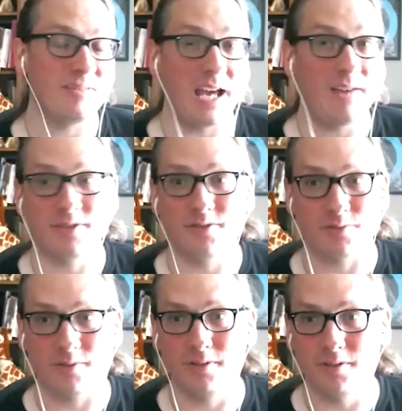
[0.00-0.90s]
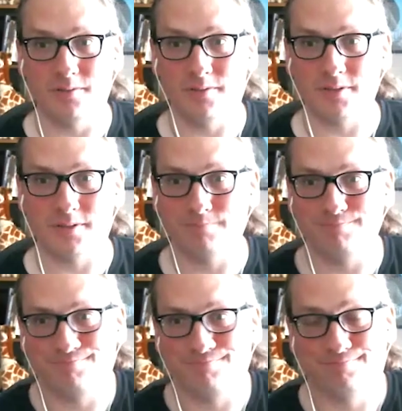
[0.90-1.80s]
have control over
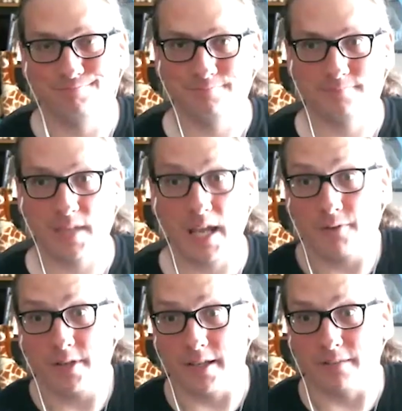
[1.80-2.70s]
everything.